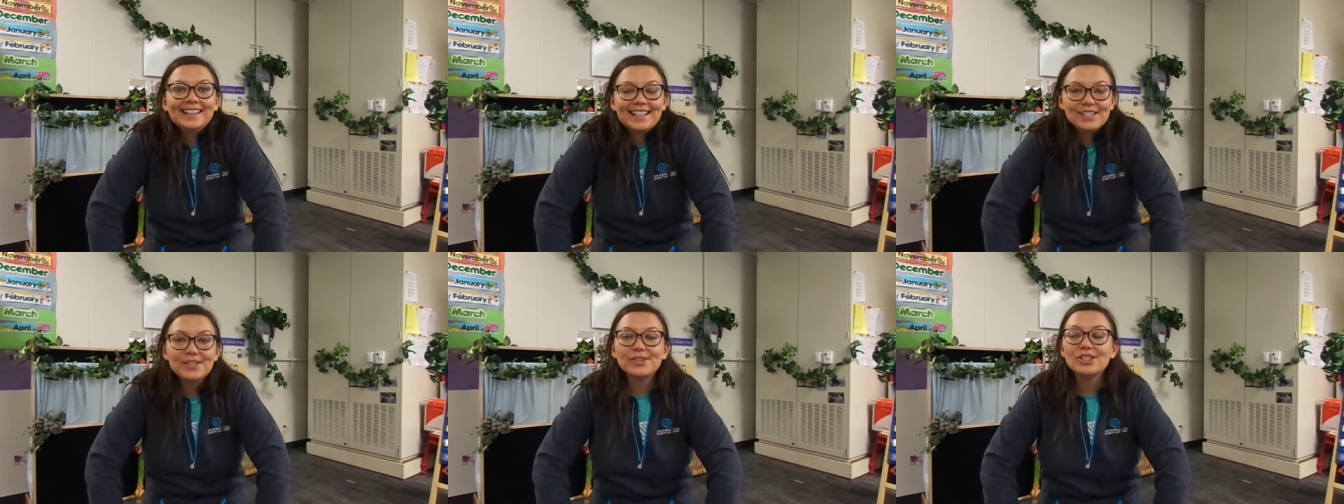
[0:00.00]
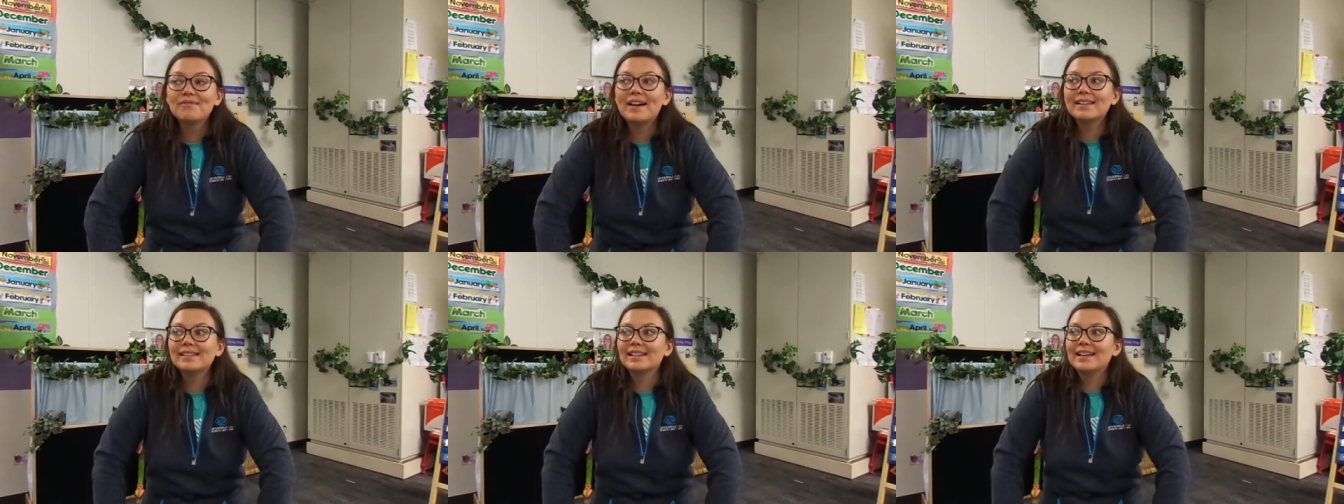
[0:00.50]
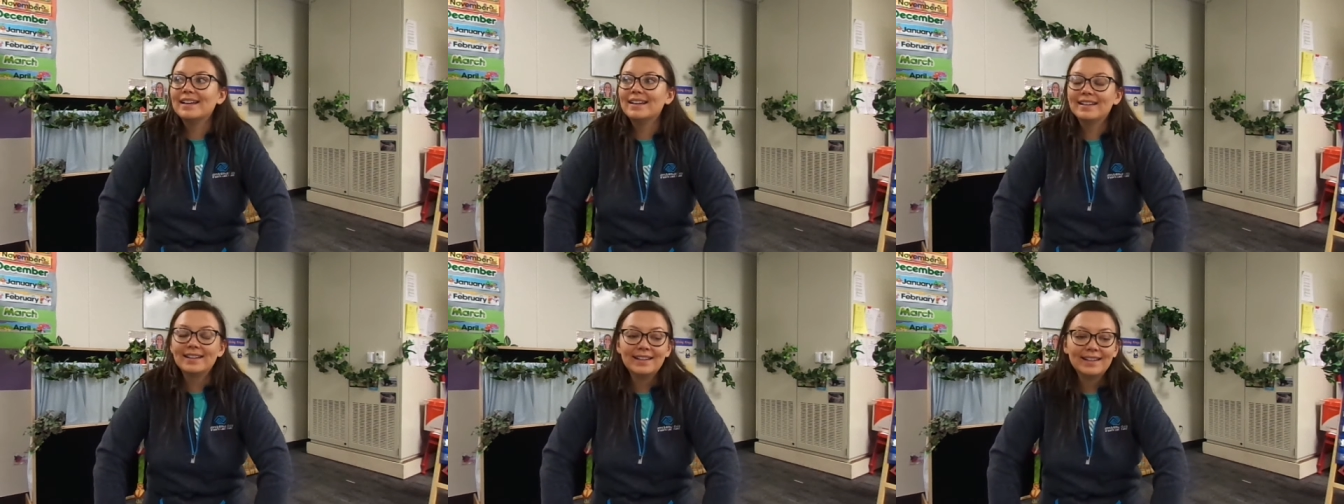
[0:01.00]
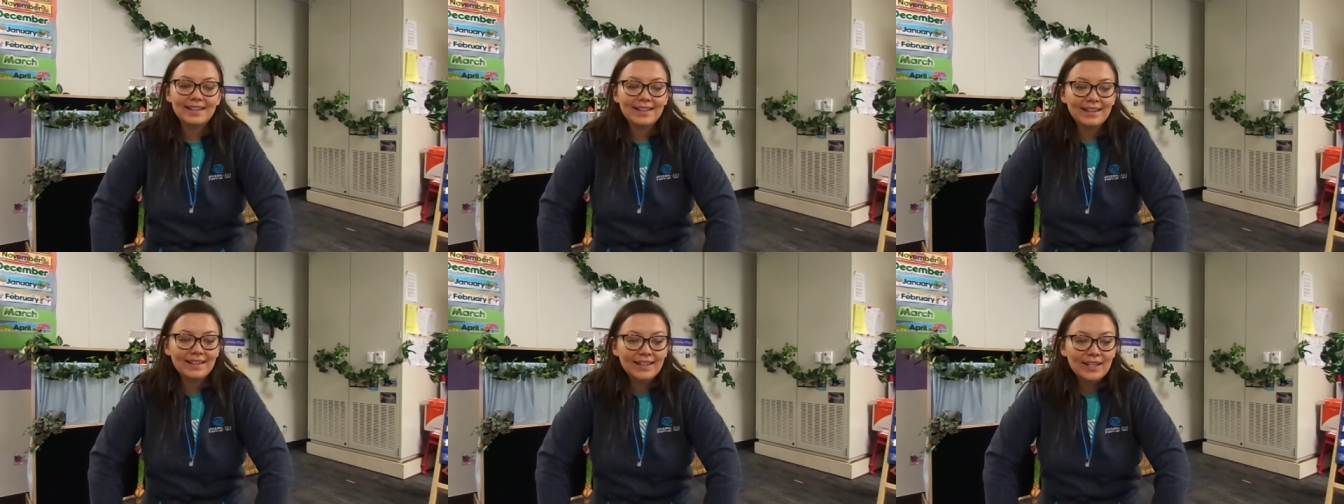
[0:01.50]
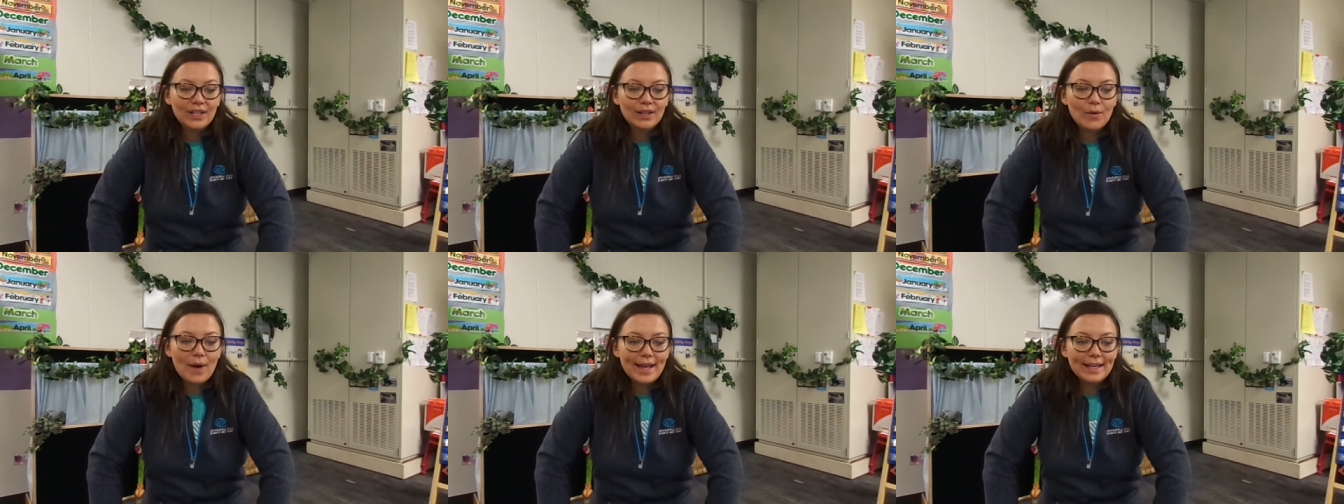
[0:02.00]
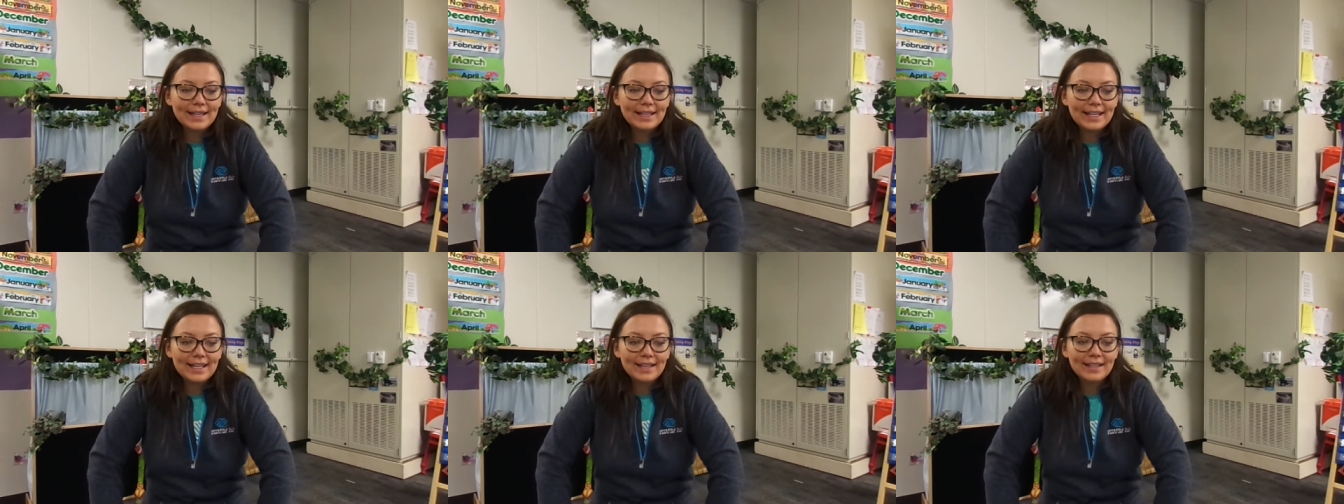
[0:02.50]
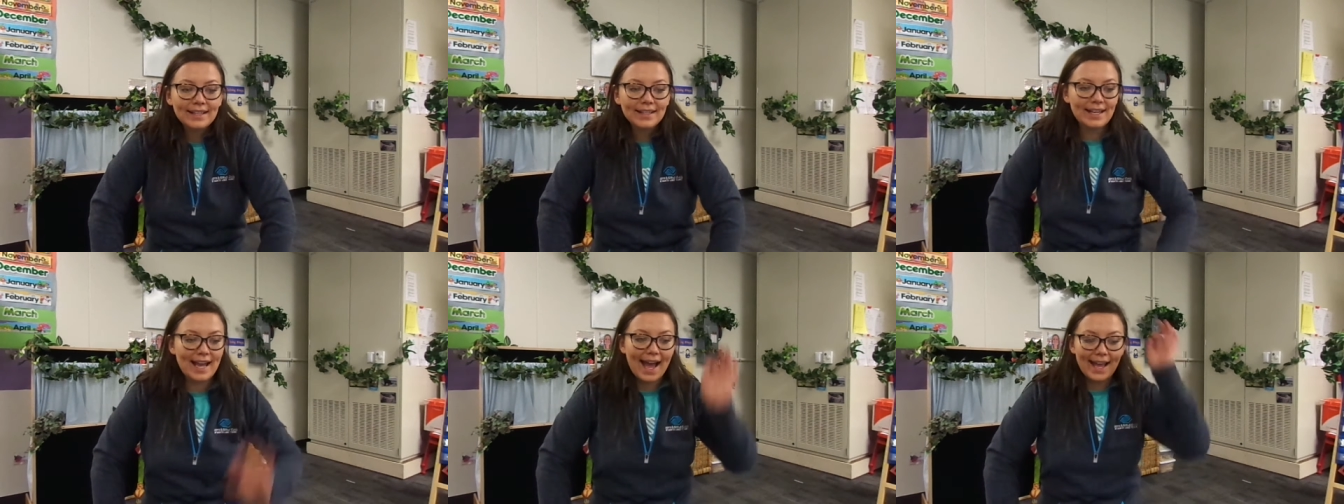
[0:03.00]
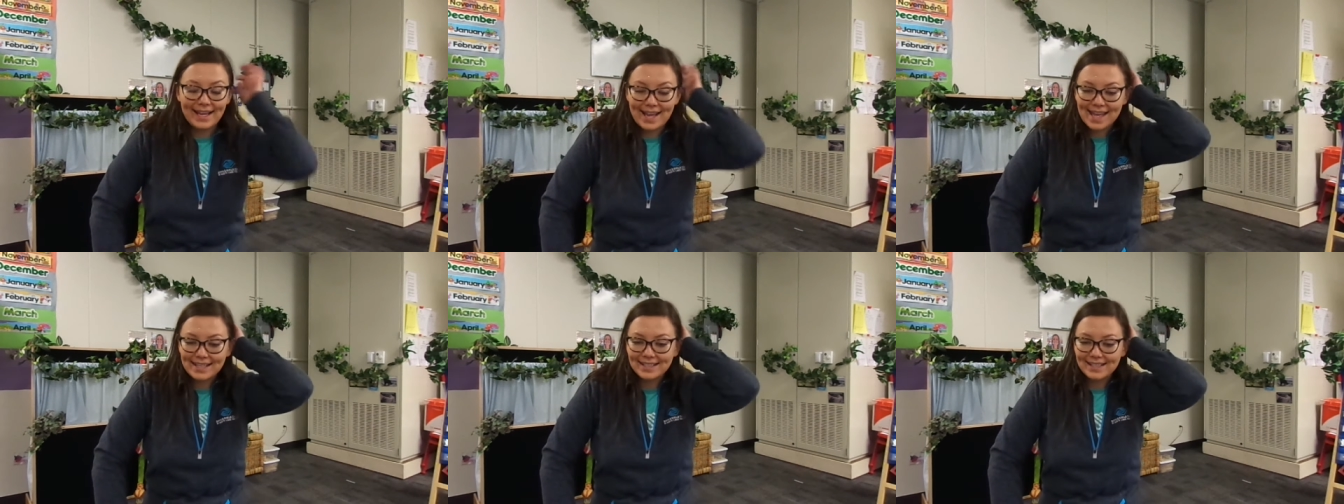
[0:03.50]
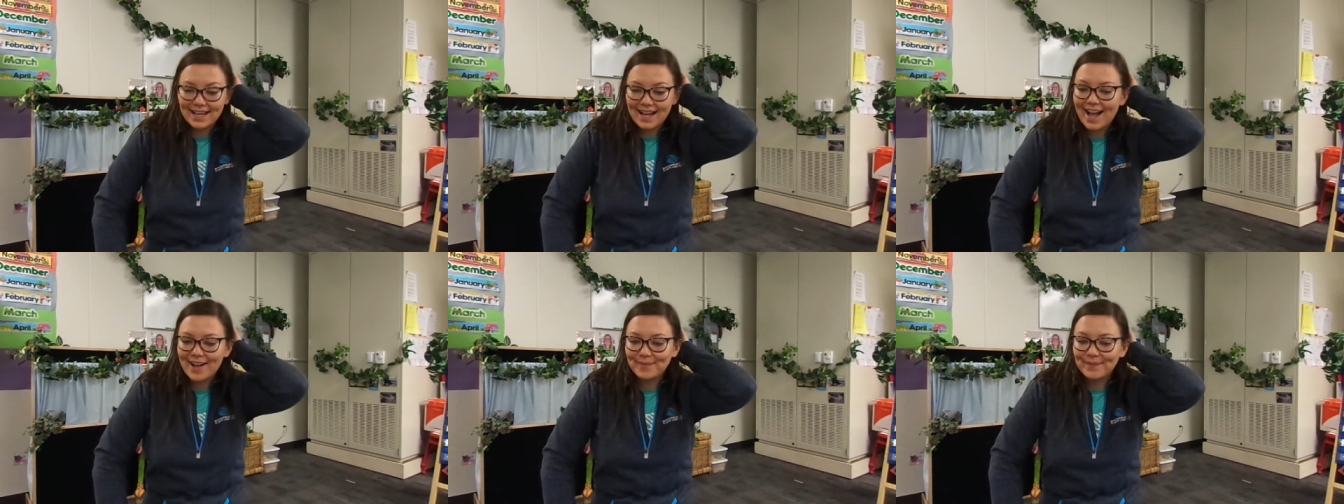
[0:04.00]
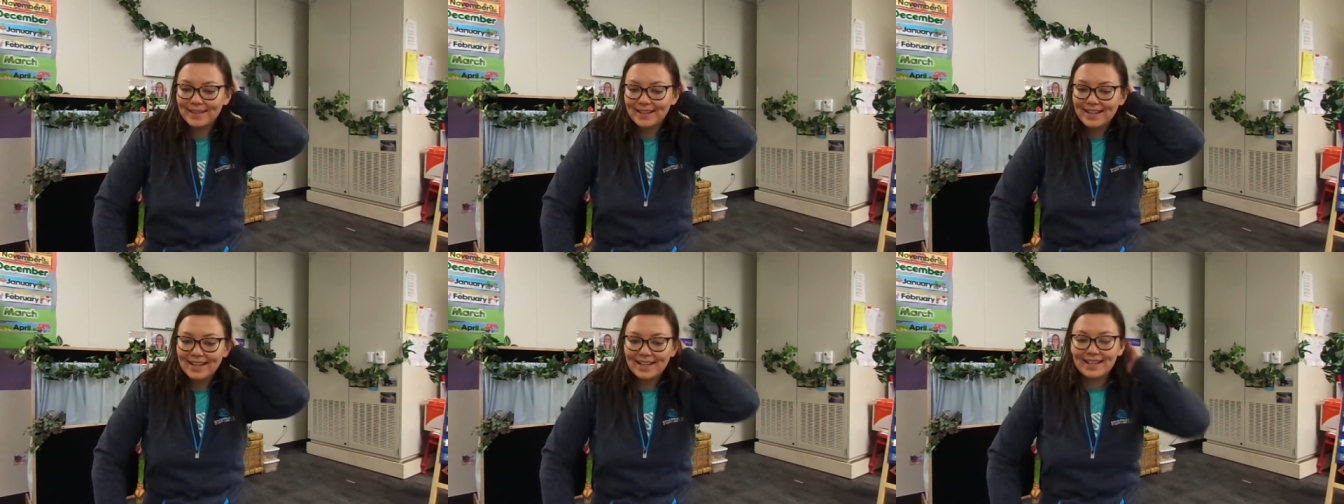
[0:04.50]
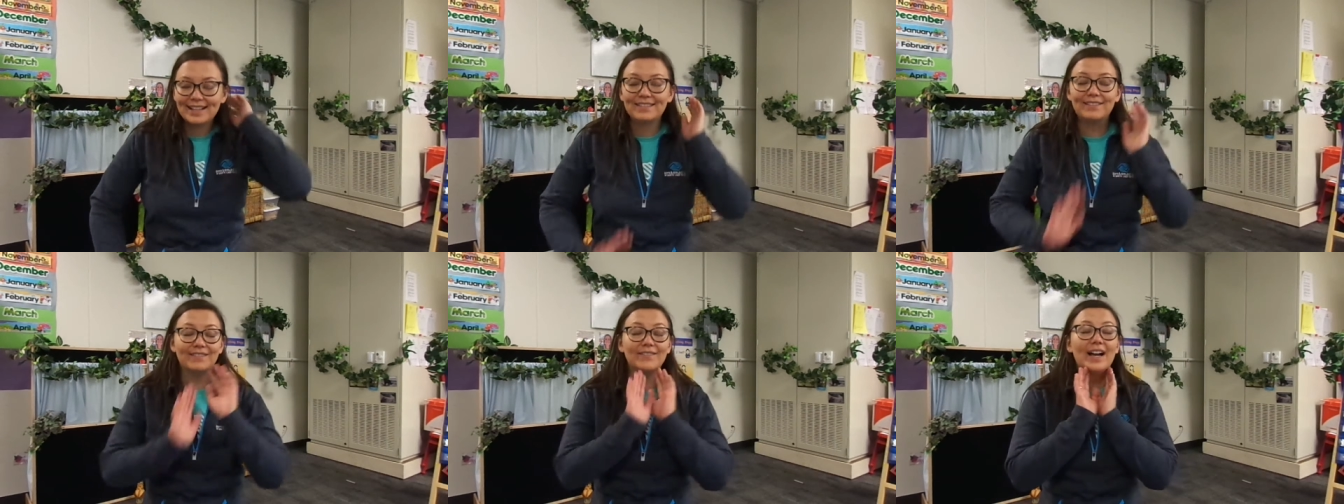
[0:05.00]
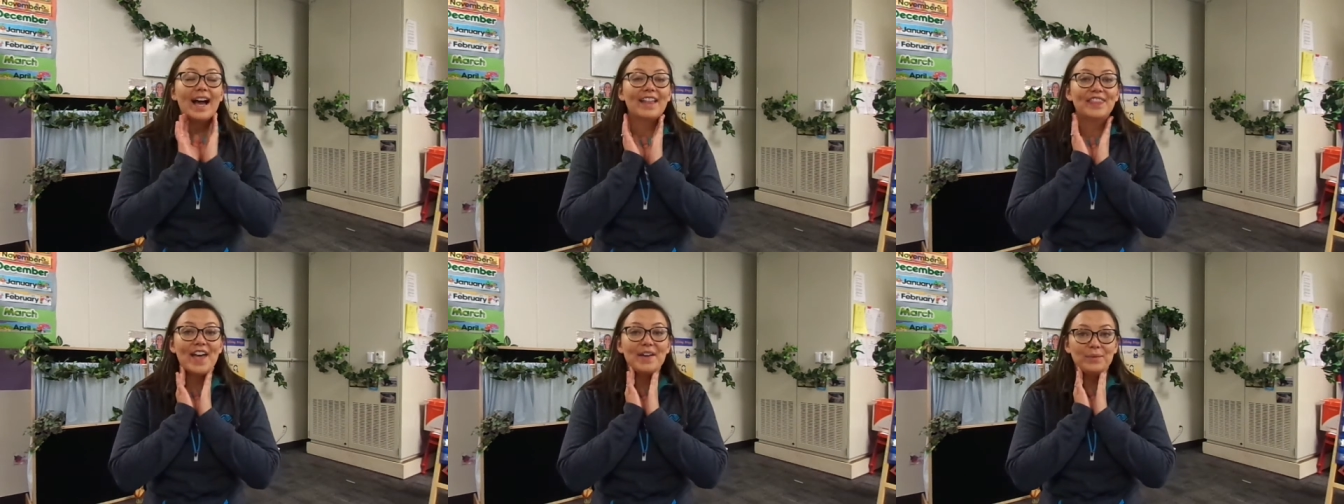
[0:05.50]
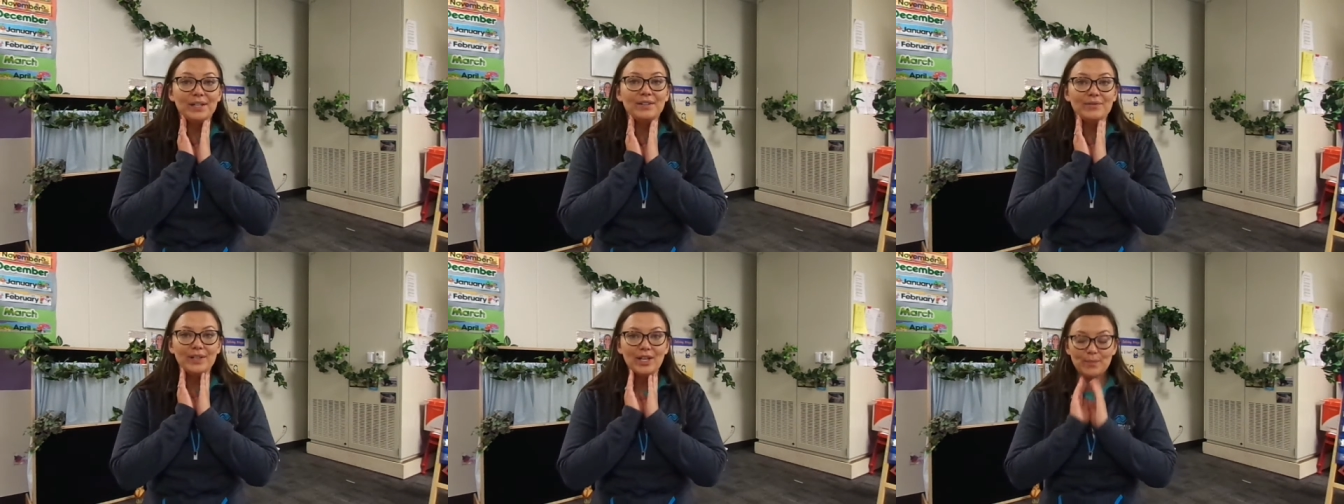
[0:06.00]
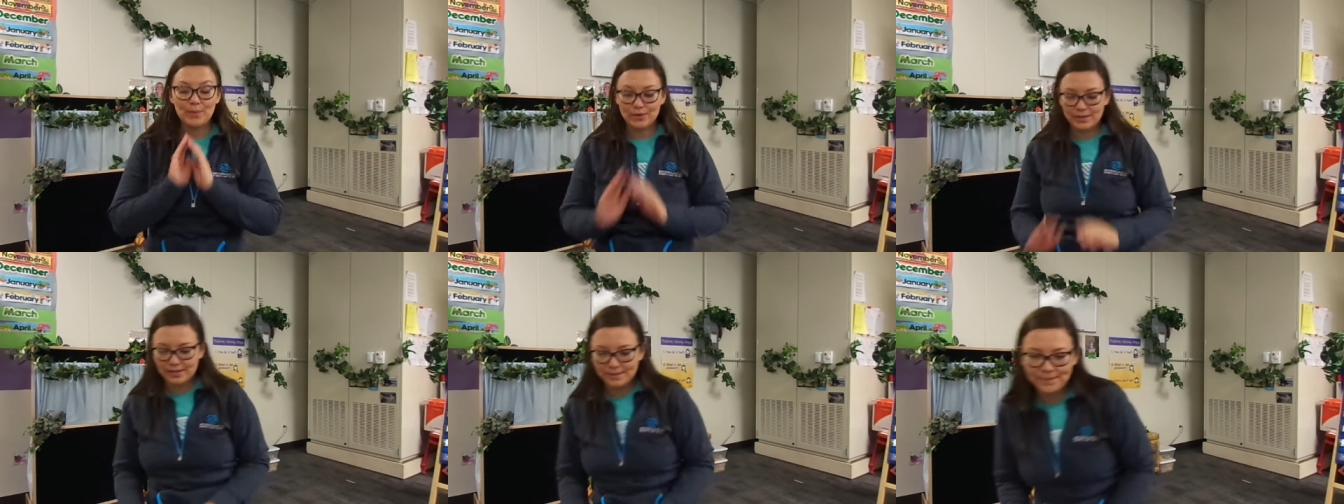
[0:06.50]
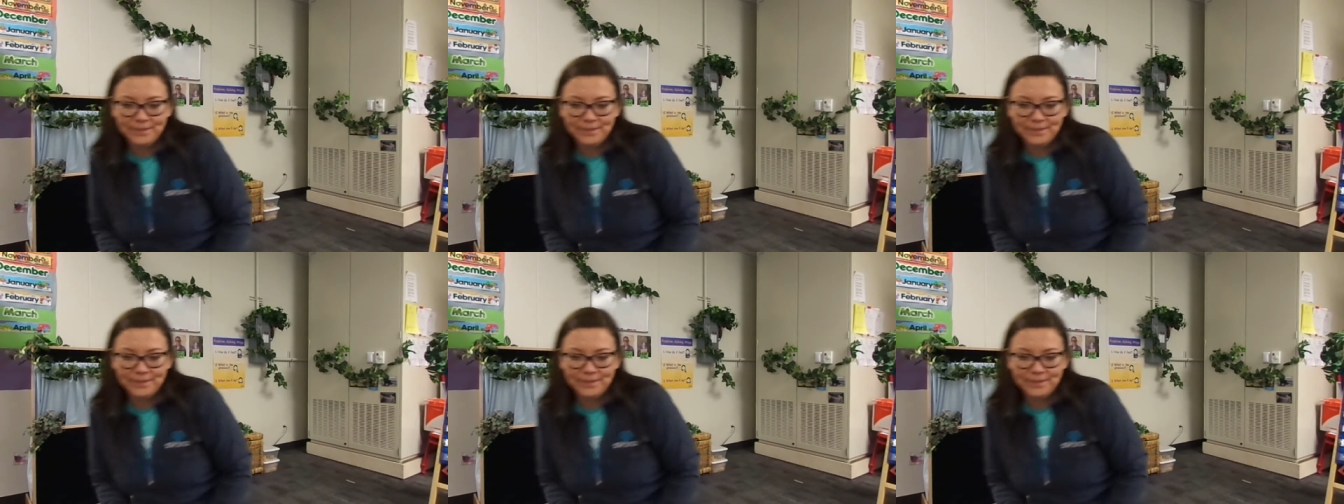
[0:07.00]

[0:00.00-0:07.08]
Let's do Shavasana quietly, and um, at the end we're going to feel our pulse.